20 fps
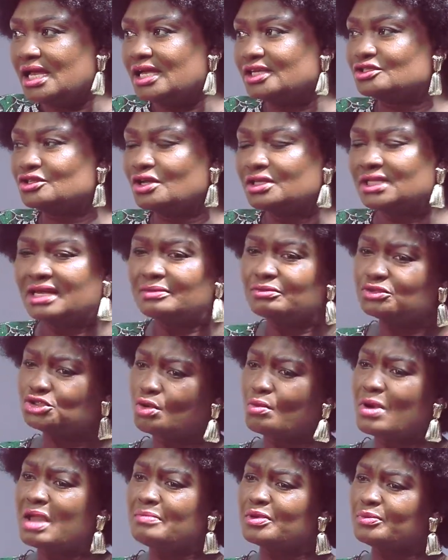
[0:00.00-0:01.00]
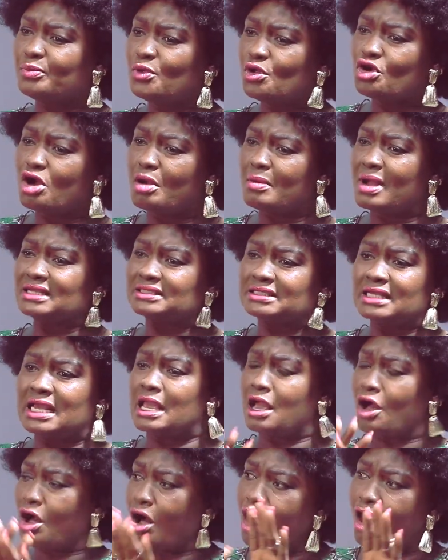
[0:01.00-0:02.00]
It's not that. So when people come and
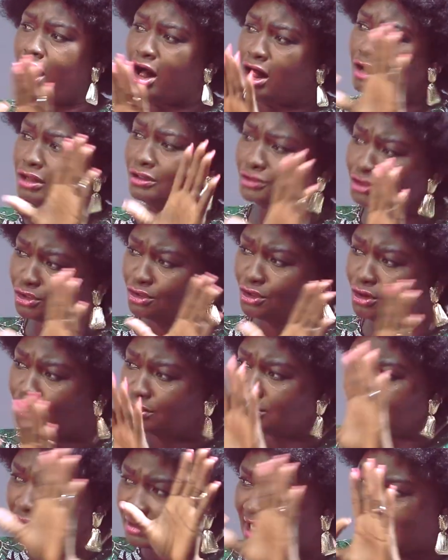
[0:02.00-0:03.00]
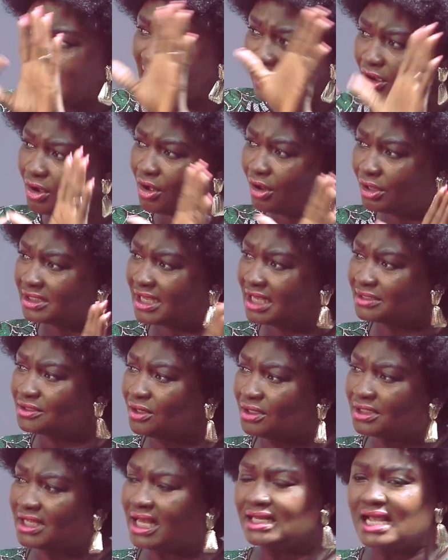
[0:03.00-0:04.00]
say, oh, you know, like all that.
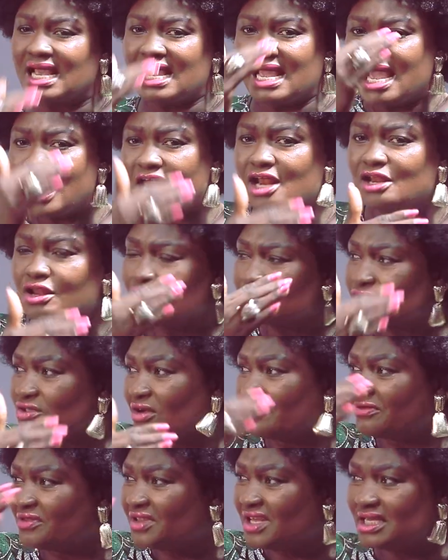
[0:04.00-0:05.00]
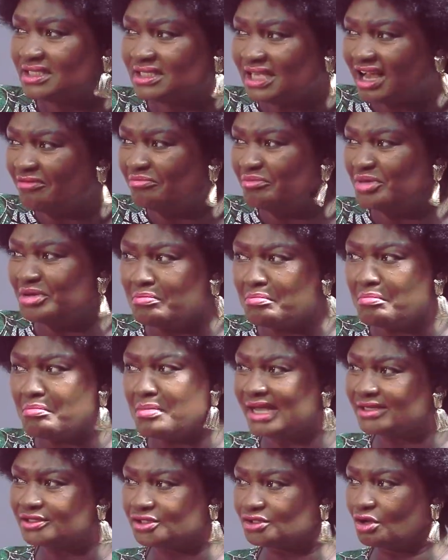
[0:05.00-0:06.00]
A lot of things have been
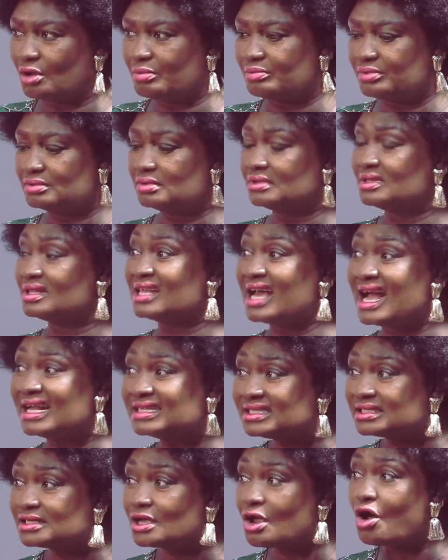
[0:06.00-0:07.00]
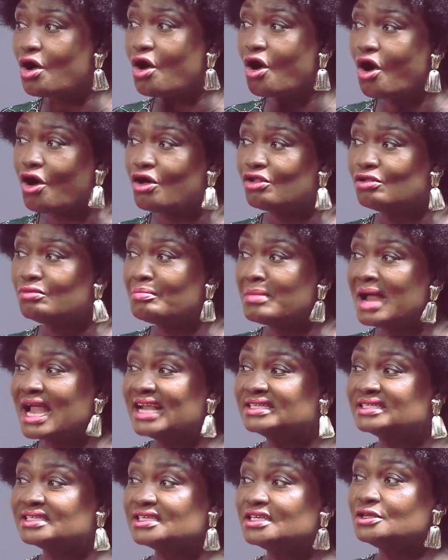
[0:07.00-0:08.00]
messed up that
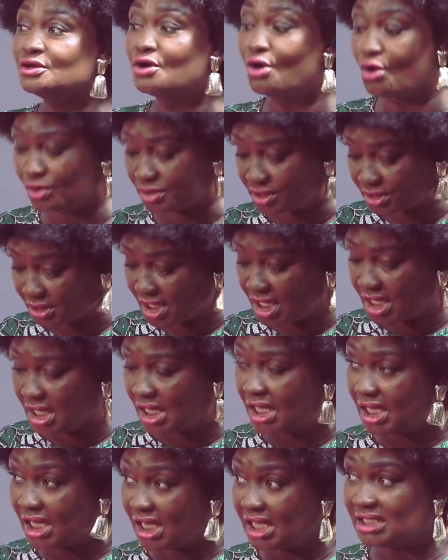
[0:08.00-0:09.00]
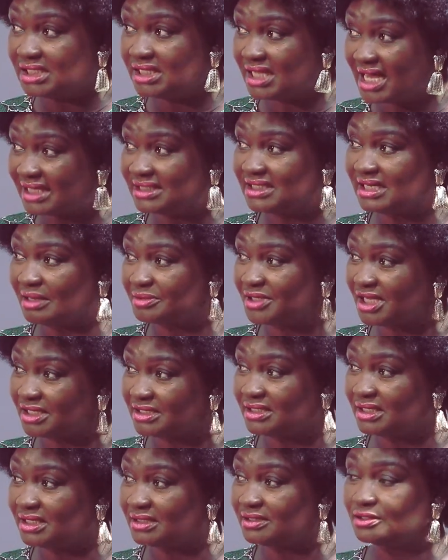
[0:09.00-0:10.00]
Almighty God, in that chapter
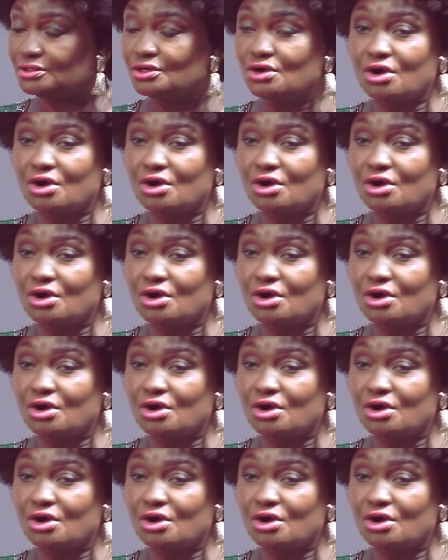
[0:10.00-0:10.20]
6,